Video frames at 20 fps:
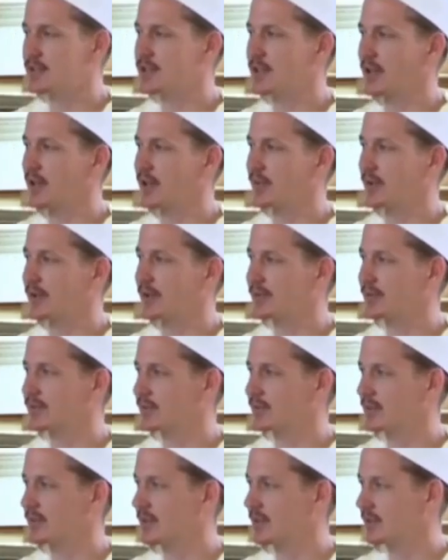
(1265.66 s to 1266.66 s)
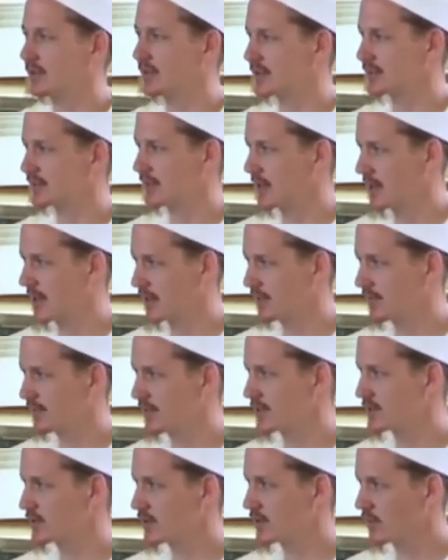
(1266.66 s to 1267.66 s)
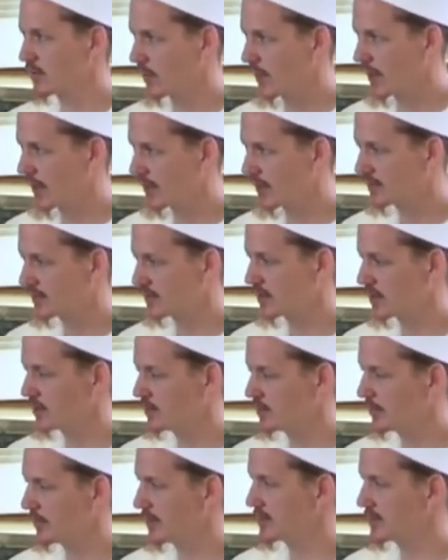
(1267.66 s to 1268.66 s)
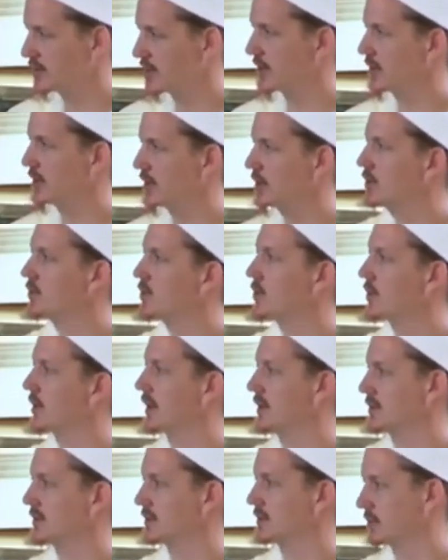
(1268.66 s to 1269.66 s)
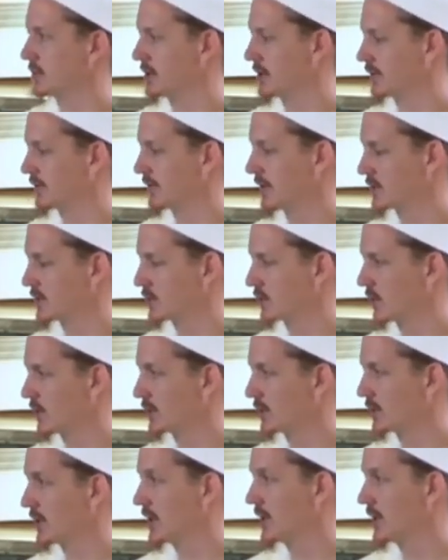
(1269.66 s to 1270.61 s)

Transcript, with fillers: the generous, that's obvious to the ways that human beings can inculcate something of that sort.